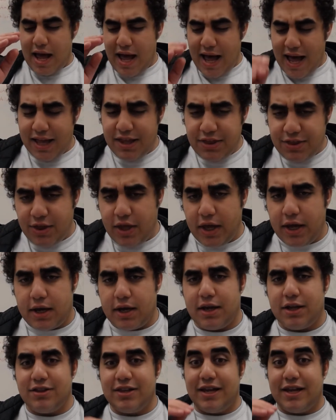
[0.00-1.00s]
I
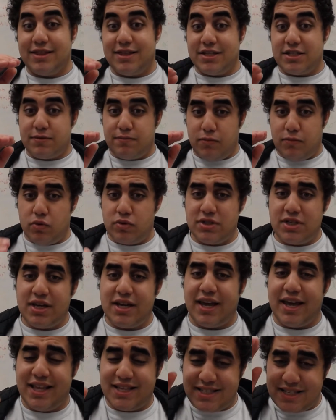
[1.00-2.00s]
think that this
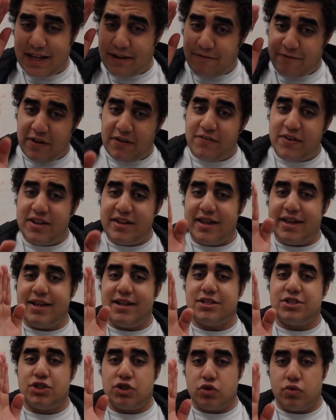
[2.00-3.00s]
music is a vivid
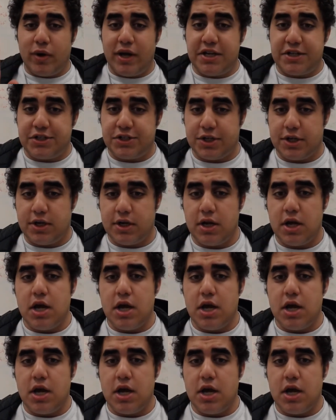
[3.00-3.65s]
illustration